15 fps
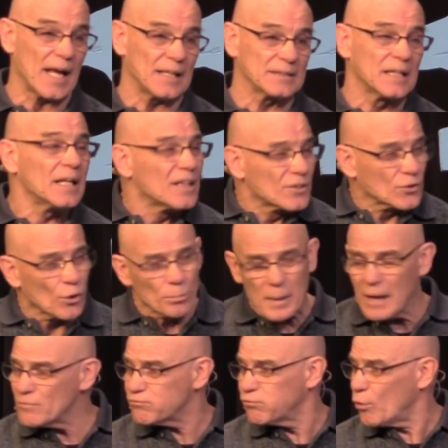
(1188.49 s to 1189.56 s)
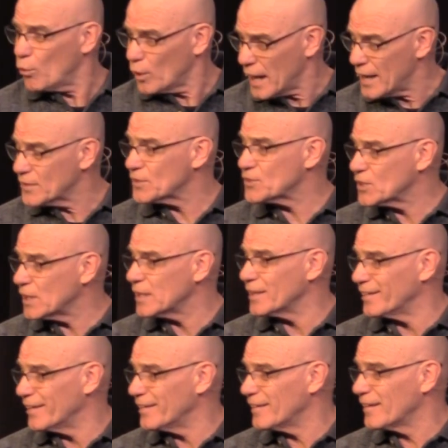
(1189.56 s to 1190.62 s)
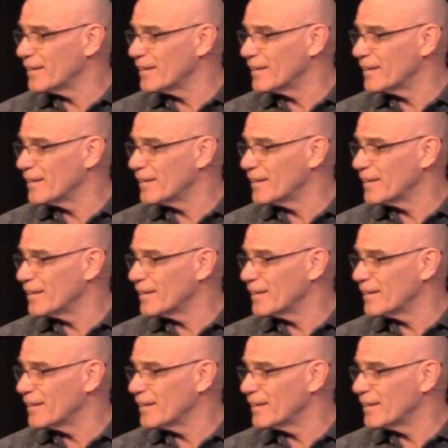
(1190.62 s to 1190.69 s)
that. So about 4 out of 10.